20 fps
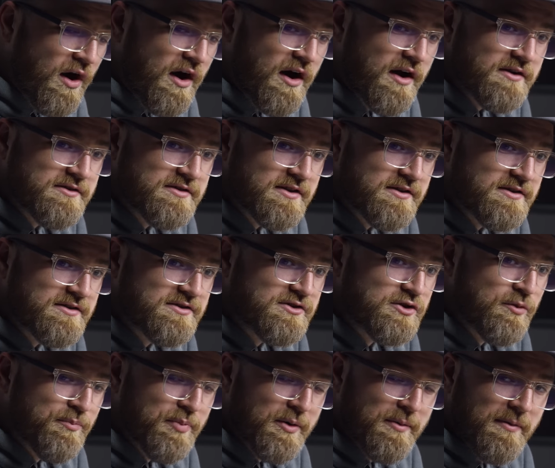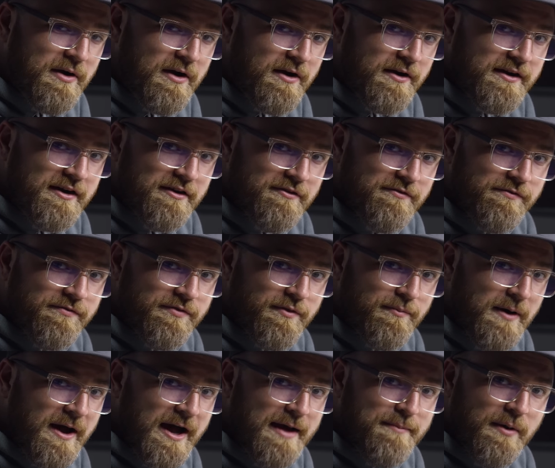walk to the supermarket
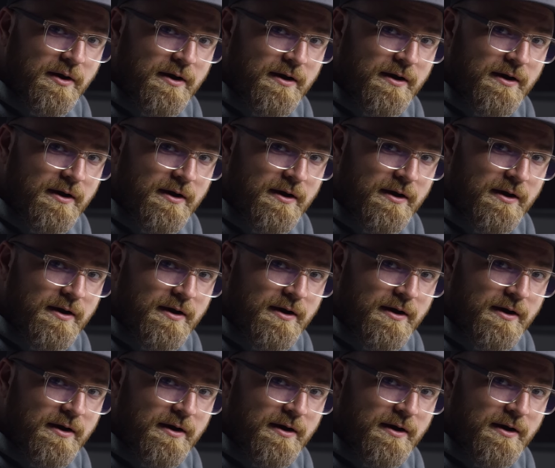for my